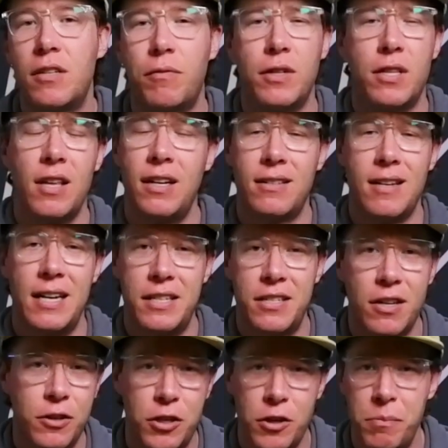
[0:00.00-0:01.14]
this for things like
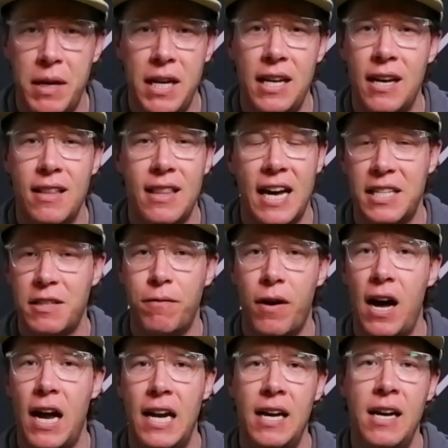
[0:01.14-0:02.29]
social media, that's
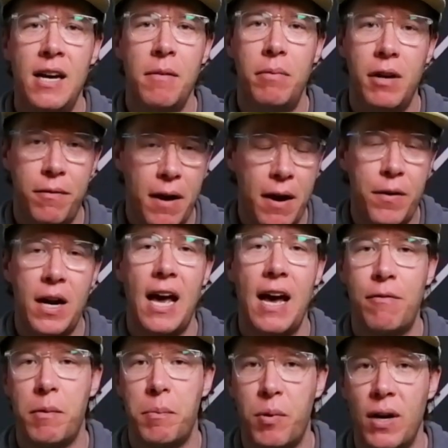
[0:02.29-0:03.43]
fine, but if I were to
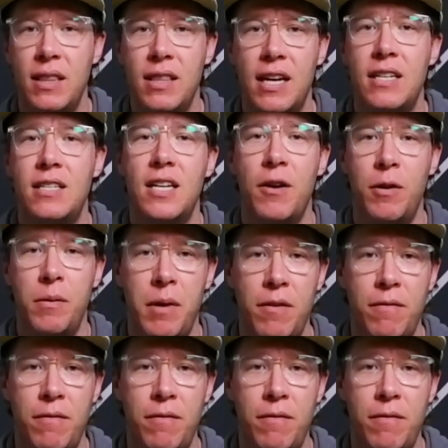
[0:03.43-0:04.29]
ever print this, it would